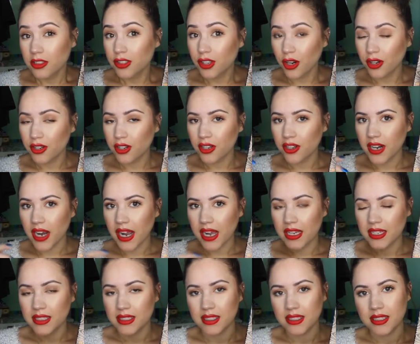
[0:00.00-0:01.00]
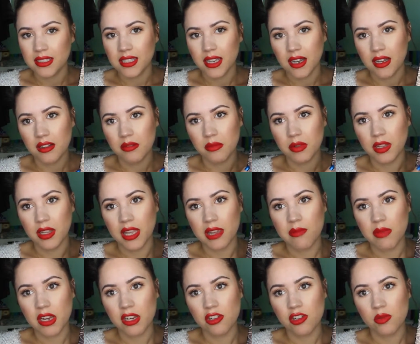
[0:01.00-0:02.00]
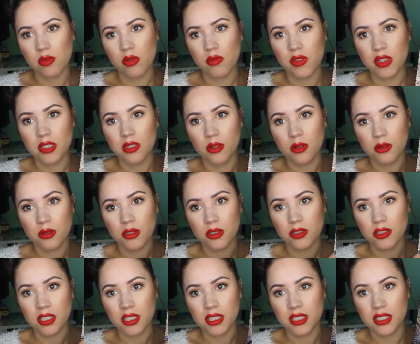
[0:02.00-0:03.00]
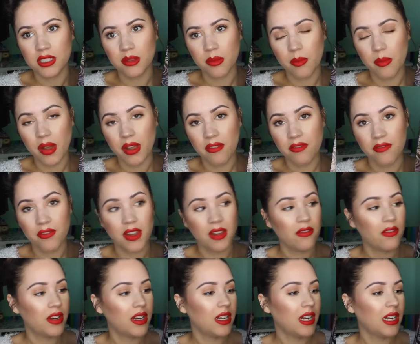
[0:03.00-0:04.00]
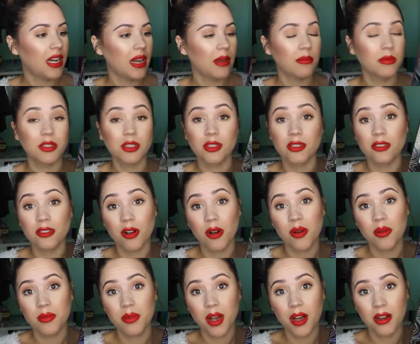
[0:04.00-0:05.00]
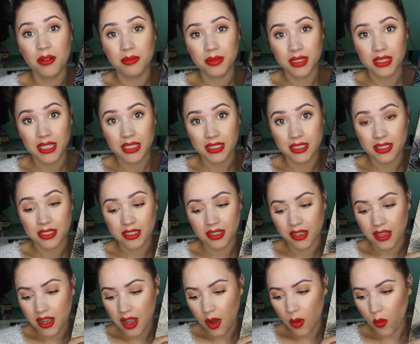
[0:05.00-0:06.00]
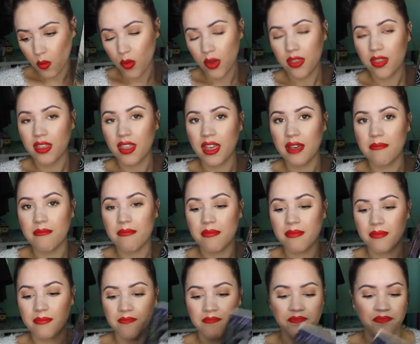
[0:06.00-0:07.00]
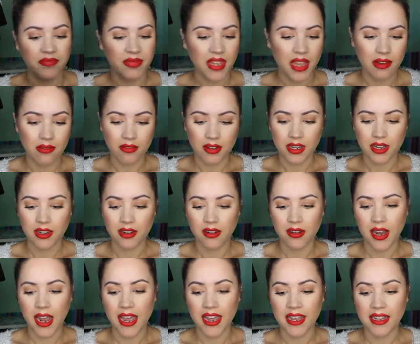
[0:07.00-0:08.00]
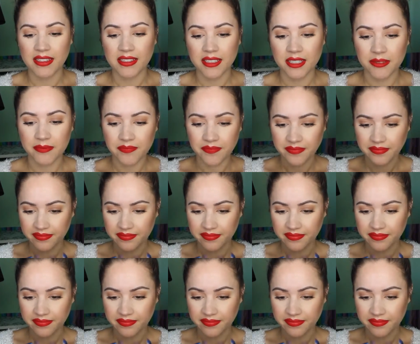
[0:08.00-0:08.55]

darker-esque um, claymation movies. Those are just my favorite, and I'm so obsessed with them every year. And